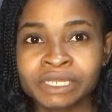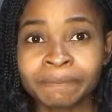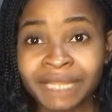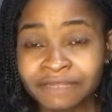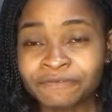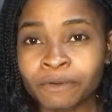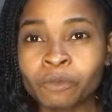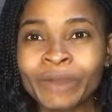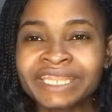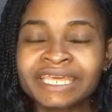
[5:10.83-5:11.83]

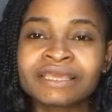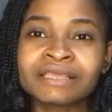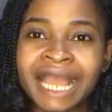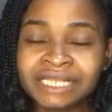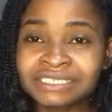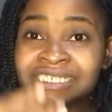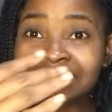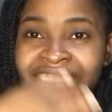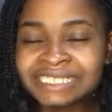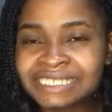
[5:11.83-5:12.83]
platform where they actually
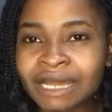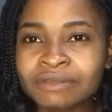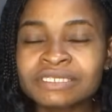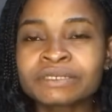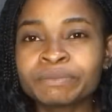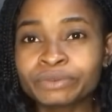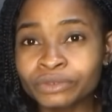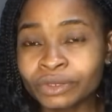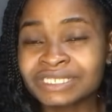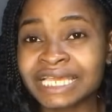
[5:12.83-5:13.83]
list out
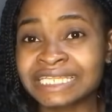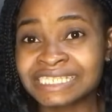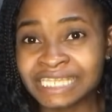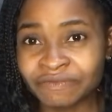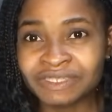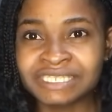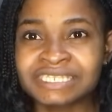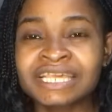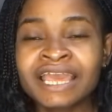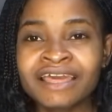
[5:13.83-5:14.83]
products and
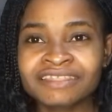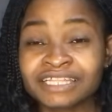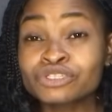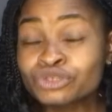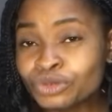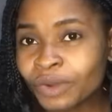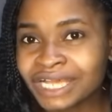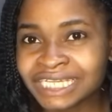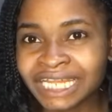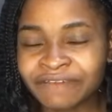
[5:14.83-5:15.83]
services that you
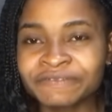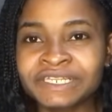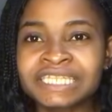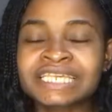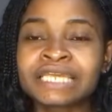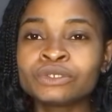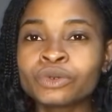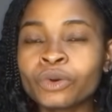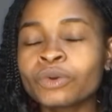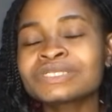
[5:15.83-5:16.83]
as an affiliate can
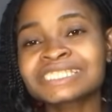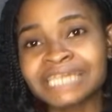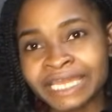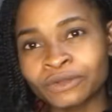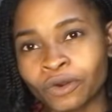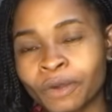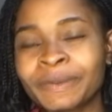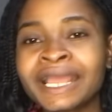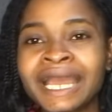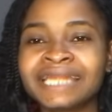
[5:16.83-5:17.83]
go sign
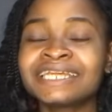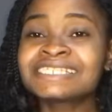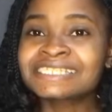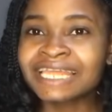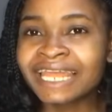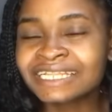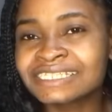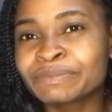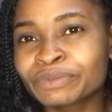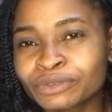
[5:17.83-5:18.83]
up and then
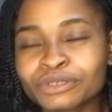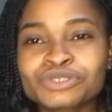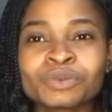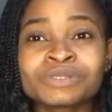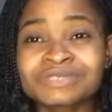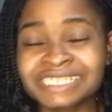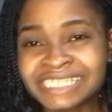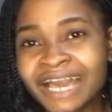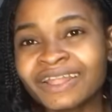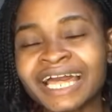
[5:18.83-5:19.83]
select the products you want to
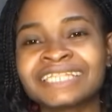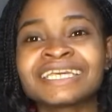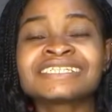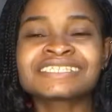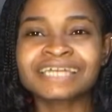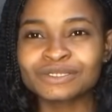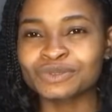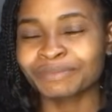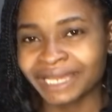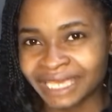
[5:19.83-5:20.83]
sell and then start
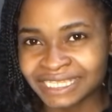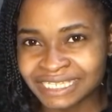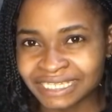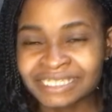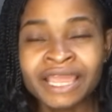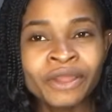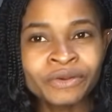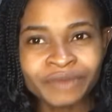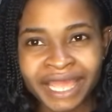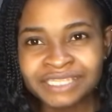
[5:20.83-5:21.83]
to market it,
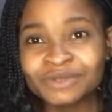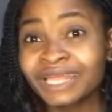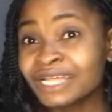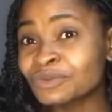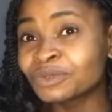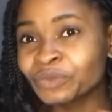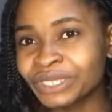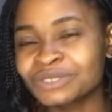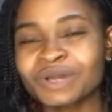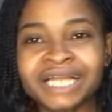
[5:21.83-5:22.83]
right? So that's one
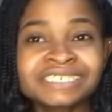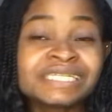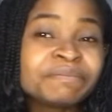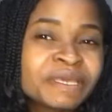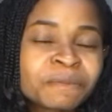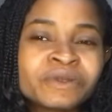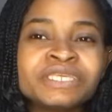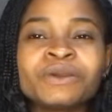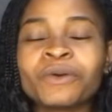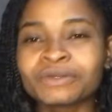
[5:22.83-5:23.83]
way to actually make
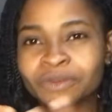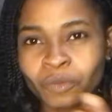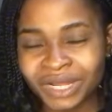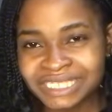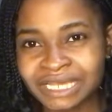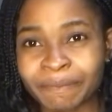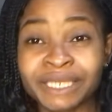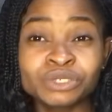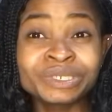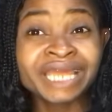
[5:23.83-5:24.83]
money on WhatsApp,
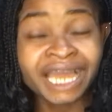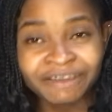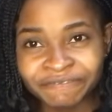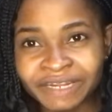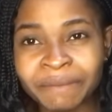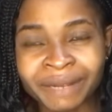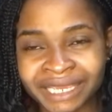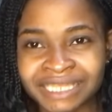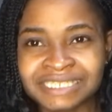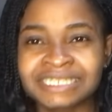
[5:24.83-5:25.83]
by doing affiliate
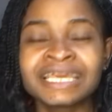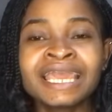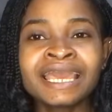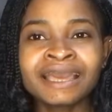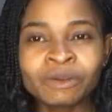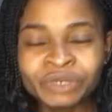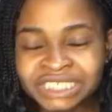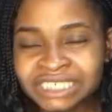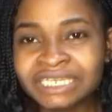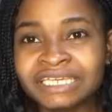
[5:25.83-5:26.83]
marketing,
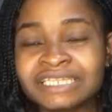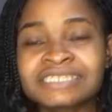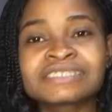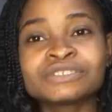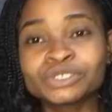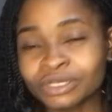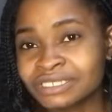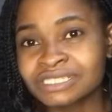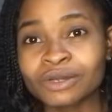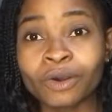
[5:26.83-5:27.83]
which is
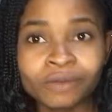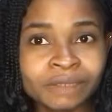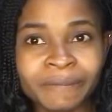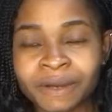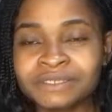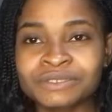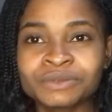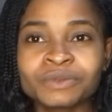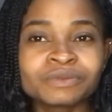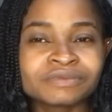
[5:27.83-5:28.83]
just all about,
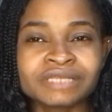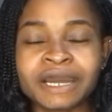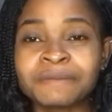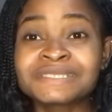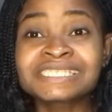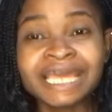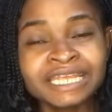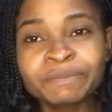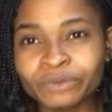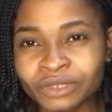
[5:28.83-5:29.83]
you know,
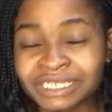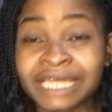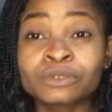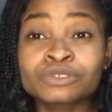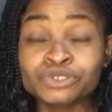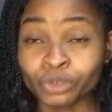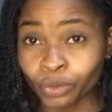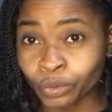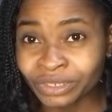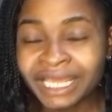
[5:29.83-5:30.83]
selling products that are not your
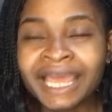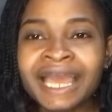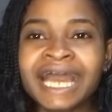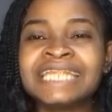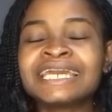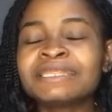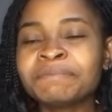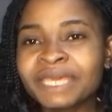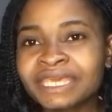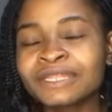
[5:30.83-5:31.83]
own and then
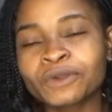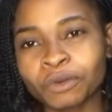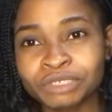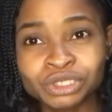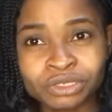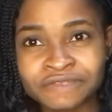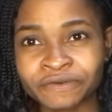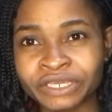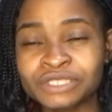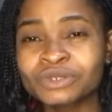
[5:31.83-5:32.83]
making commissions
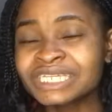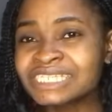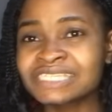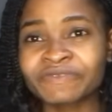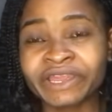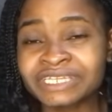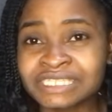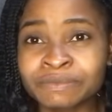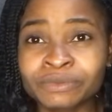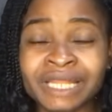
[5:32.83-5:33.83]
for it. So this is very
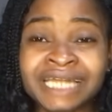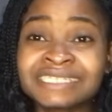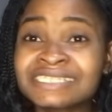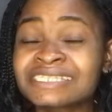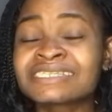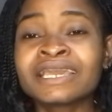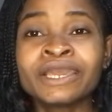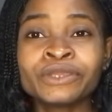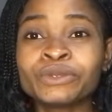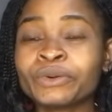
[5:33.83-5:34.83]
simple, and this is,
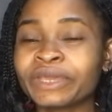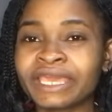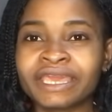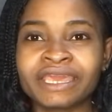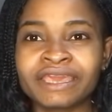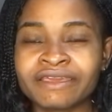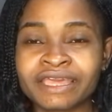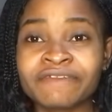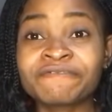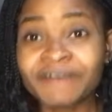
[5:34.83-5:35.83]
you know,
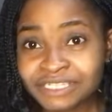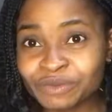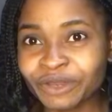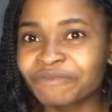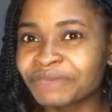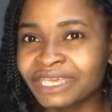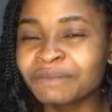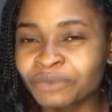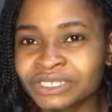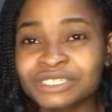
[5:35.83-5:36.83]
a fast way of
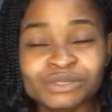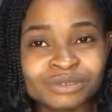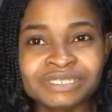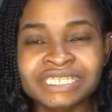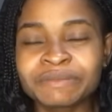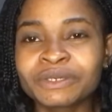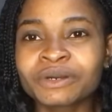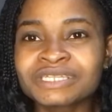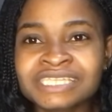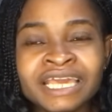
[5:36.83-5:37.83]
making money, so to say,
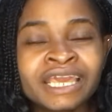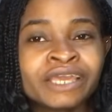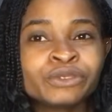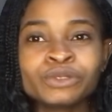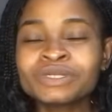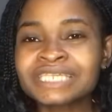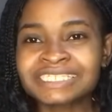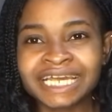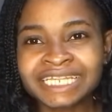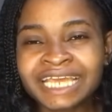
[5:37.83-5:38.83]
because you don't
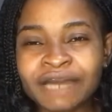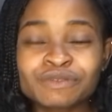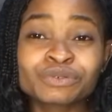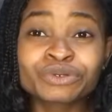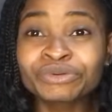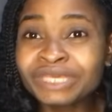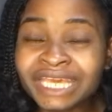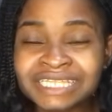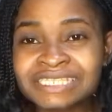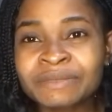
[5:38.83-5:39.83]
exactly have to
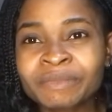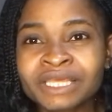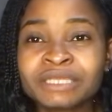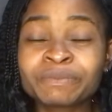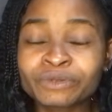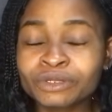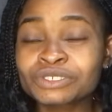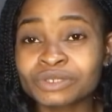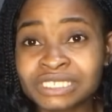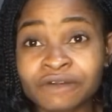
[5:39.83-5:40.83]
create the
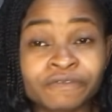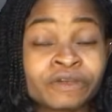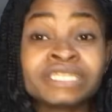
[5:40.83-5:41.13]
products yourself.